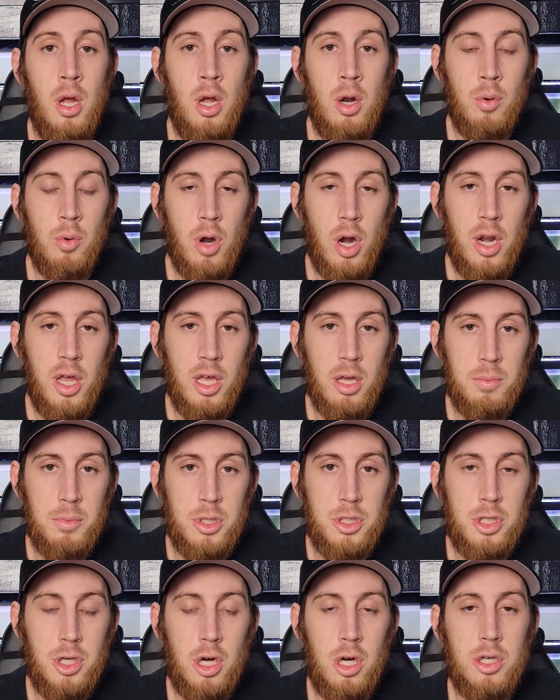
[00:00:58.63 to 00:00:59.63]
running and
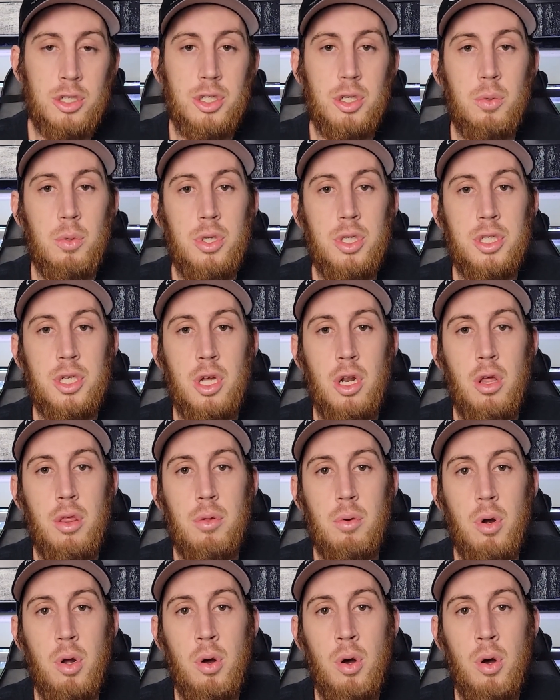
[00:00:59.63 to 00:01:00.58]
mature, so we're just going to throw